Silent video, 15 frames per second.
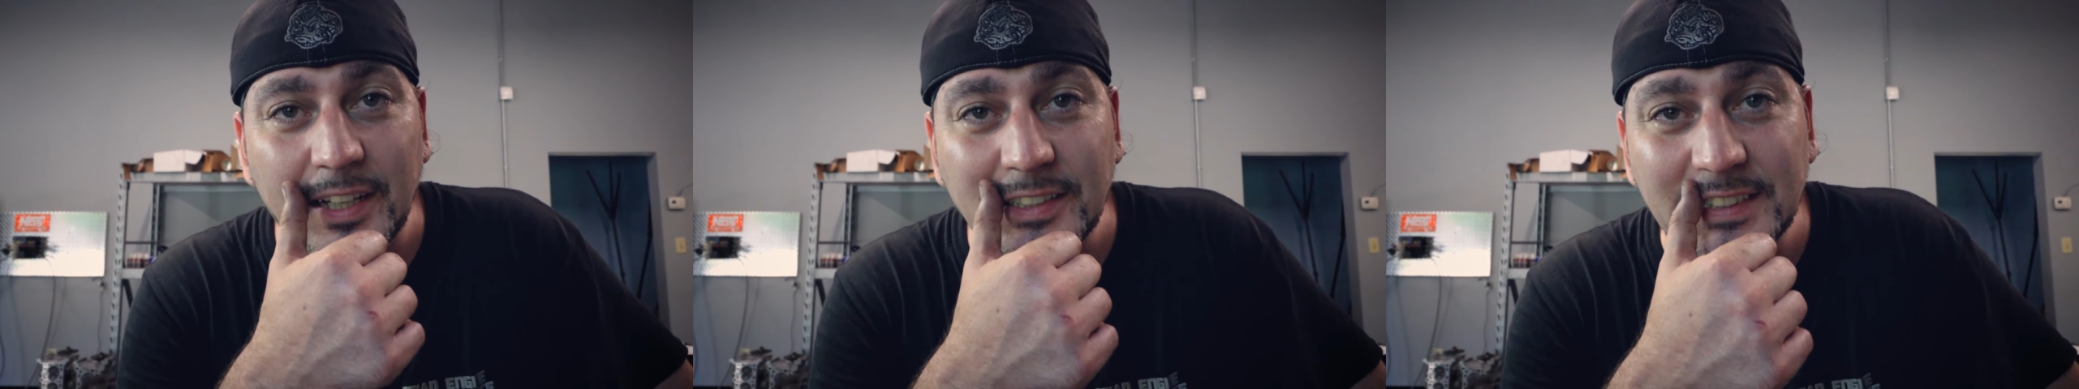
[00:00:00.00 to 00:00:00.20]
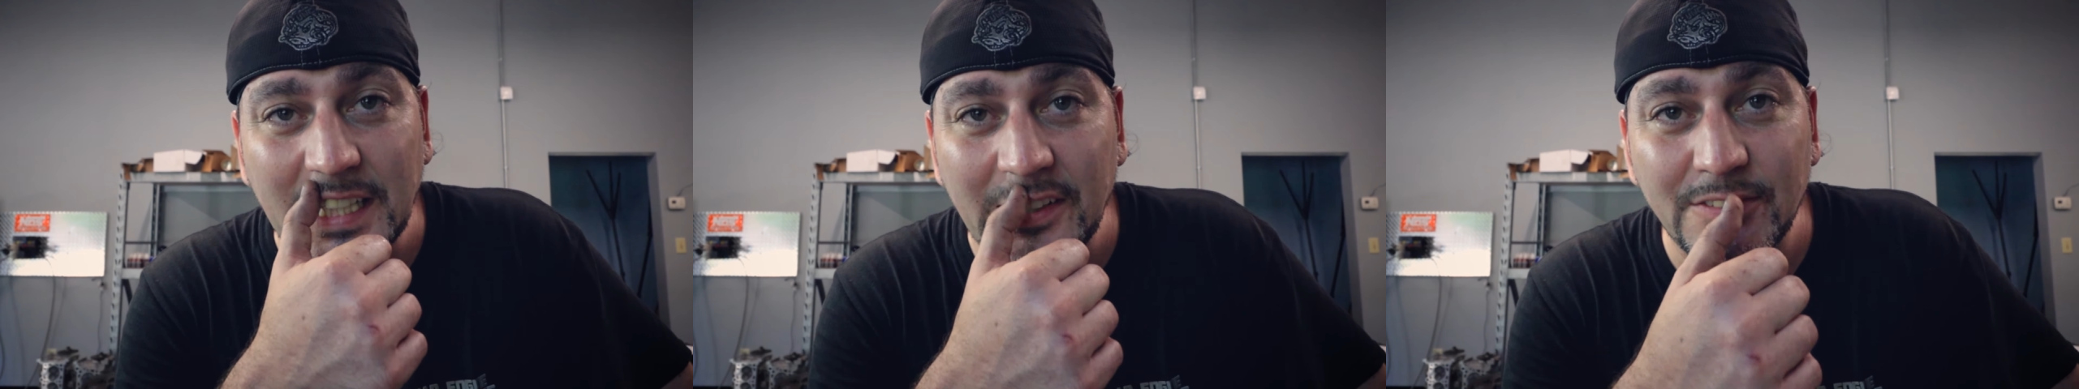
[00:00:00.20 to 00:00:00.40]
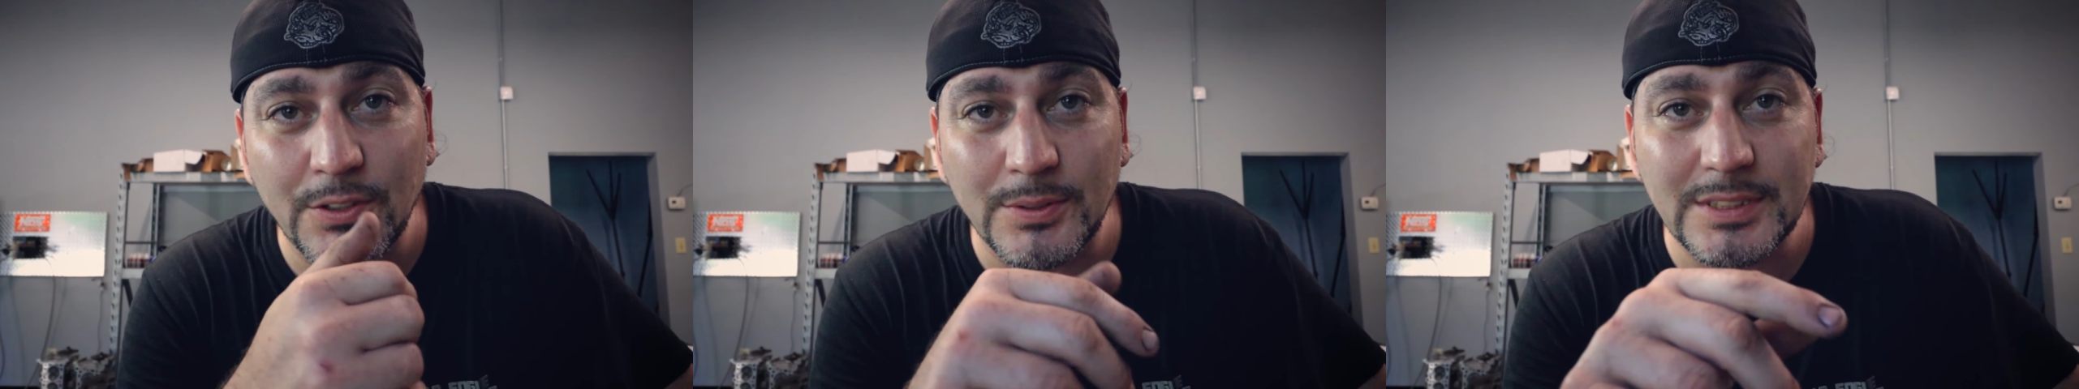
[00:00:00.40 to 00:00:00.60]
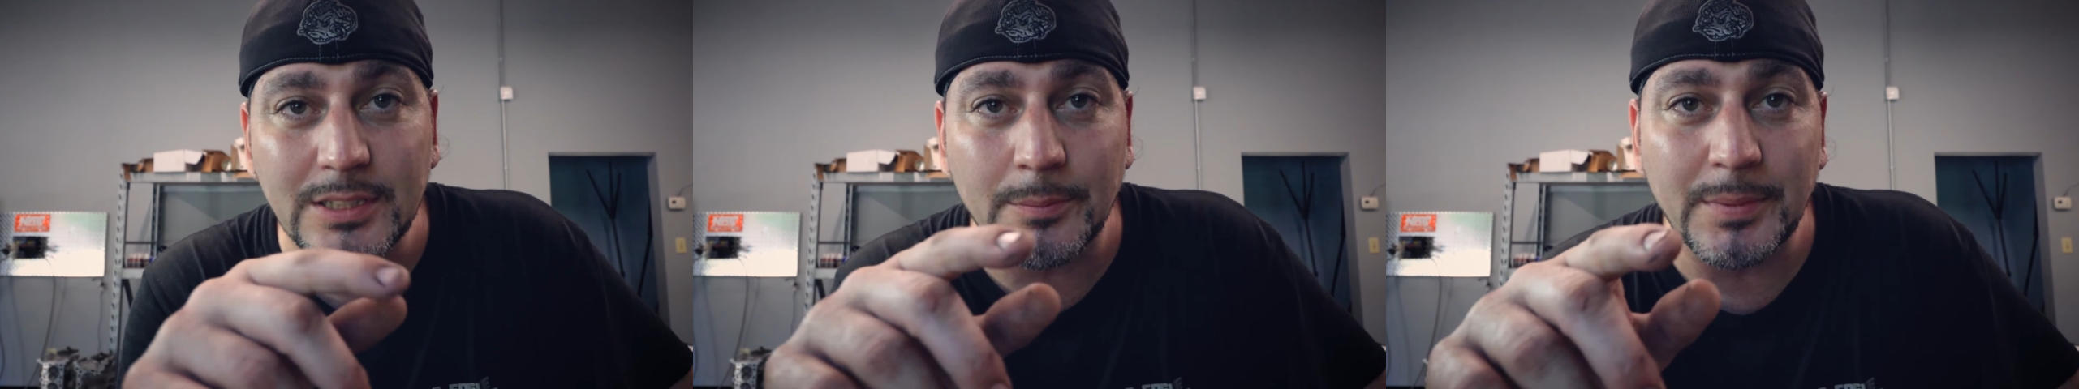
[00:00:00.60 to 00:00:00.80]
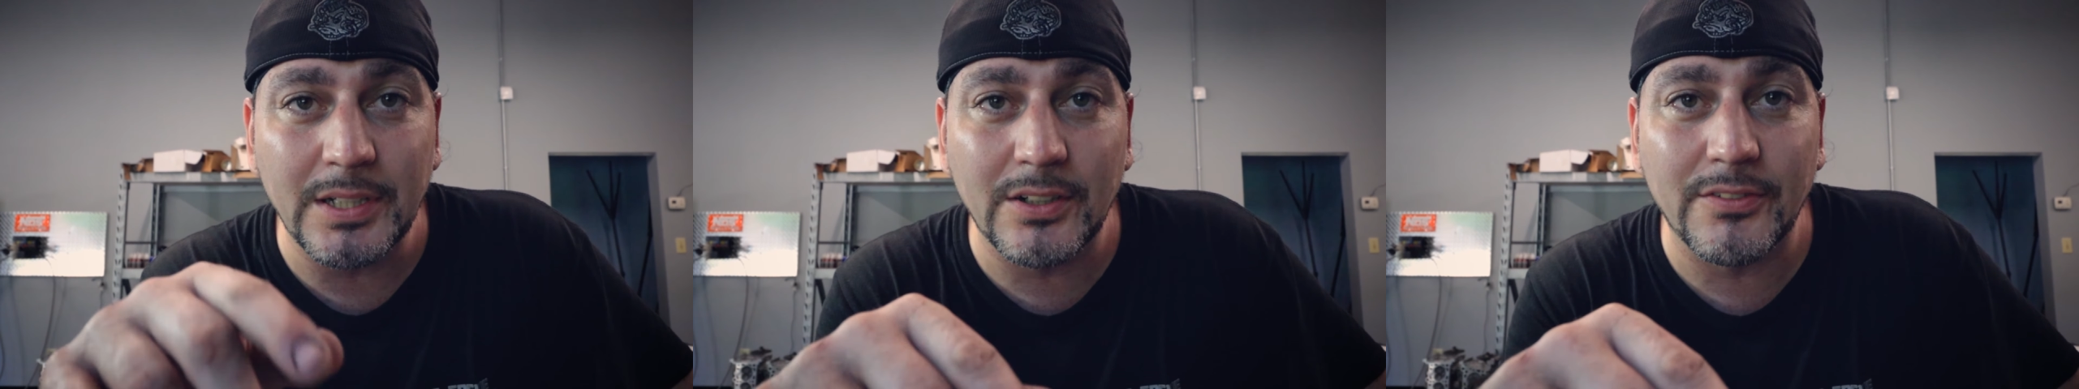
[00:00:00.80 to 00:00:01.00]
and instead of doing
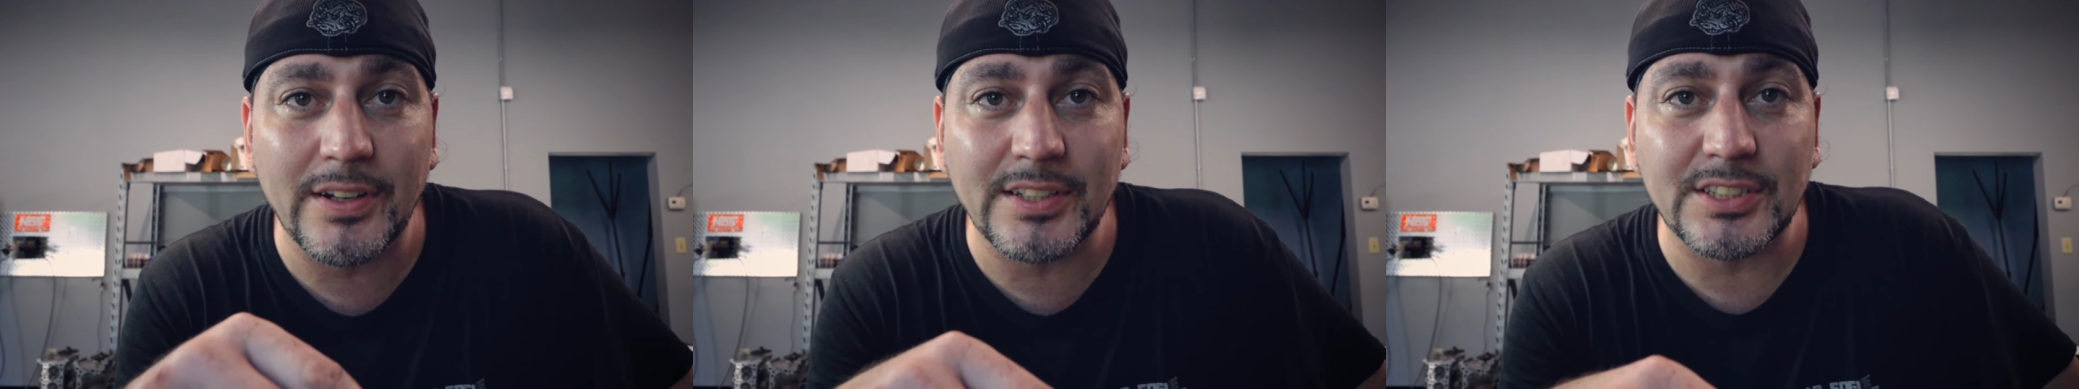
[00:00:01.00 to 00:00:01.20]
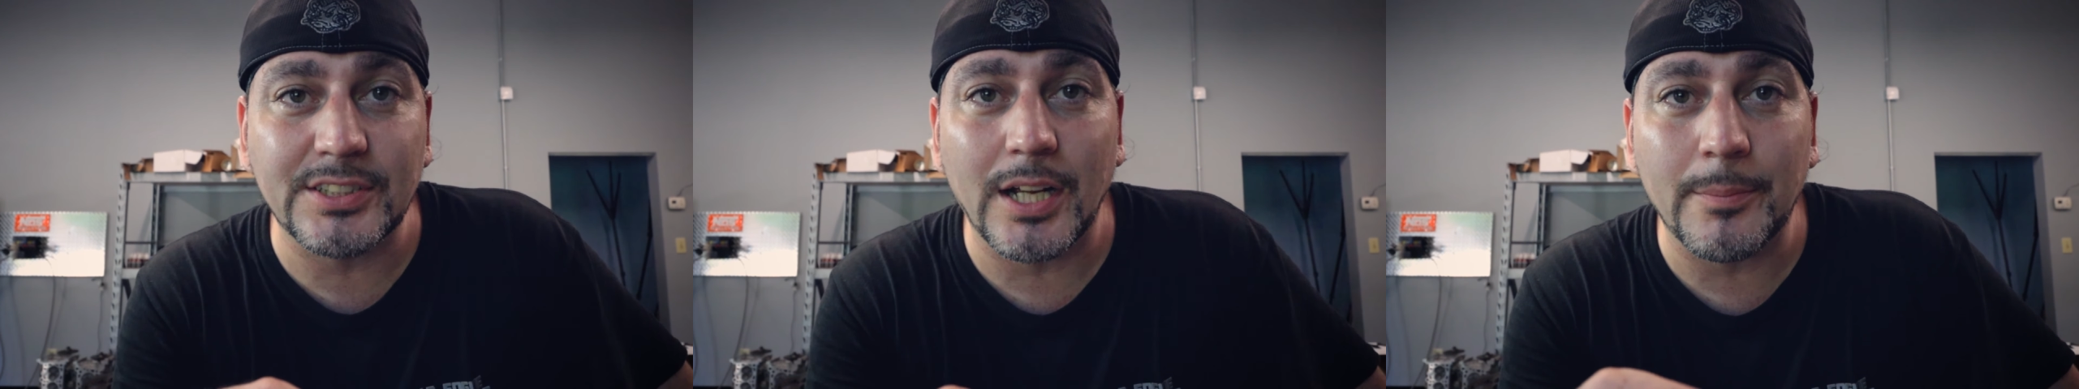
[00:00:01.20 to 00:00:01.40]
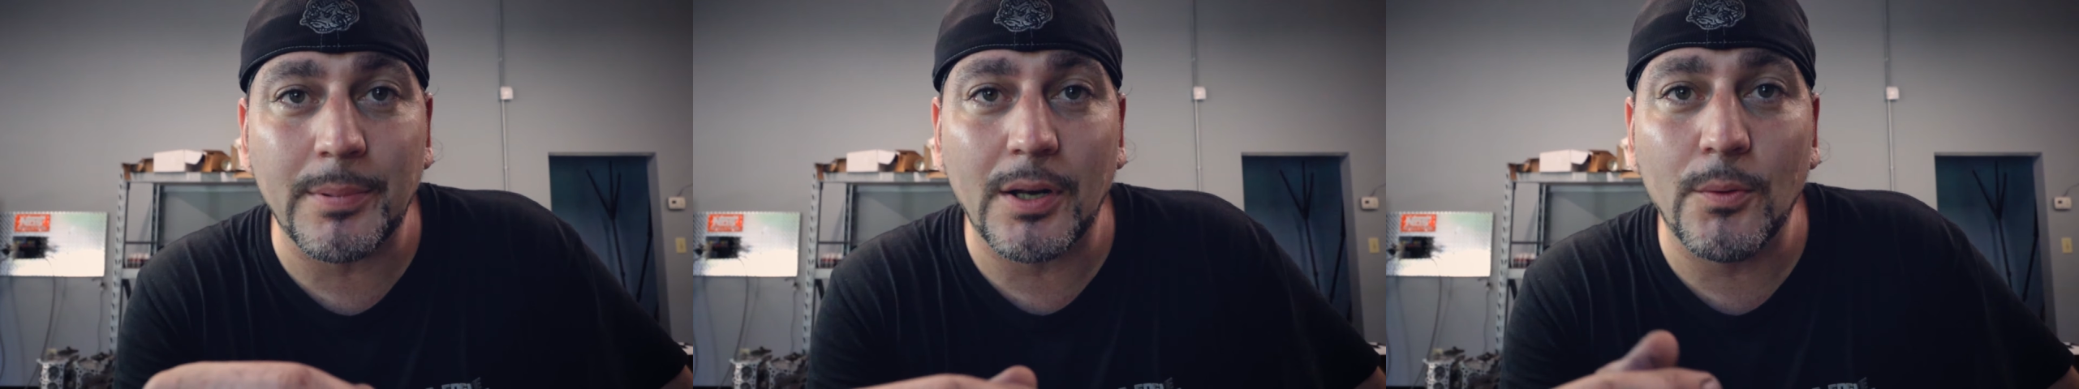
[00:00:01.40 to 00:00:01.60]
something here around the shop,